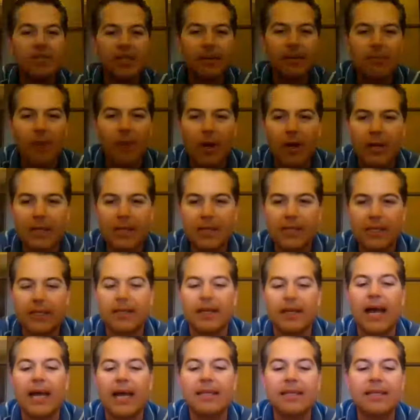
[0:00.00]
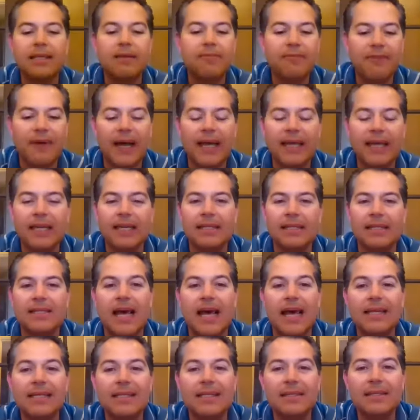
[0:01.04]
in marketing, I did finance,
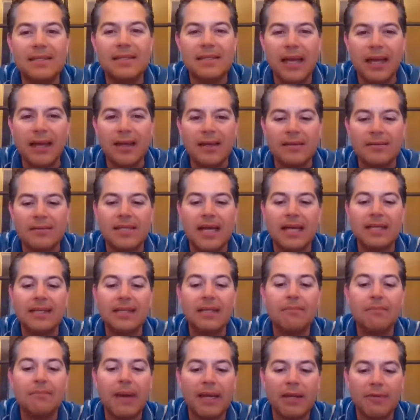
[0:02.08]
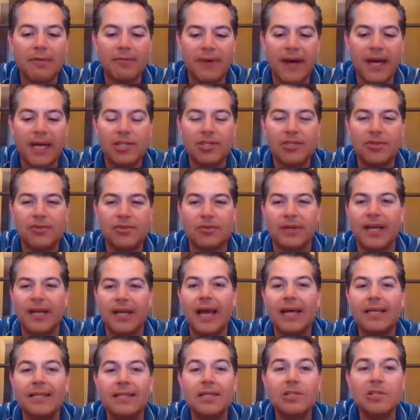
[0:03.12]
I did sales, I did manufacturing,
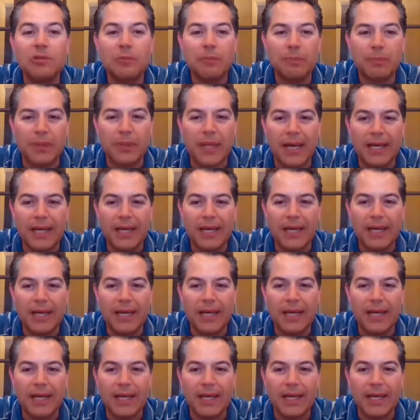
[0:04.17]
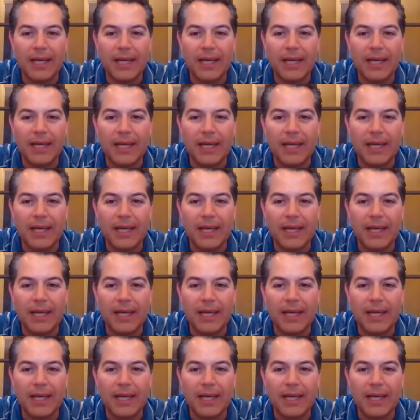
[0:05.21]
I did supply chain. I traveled the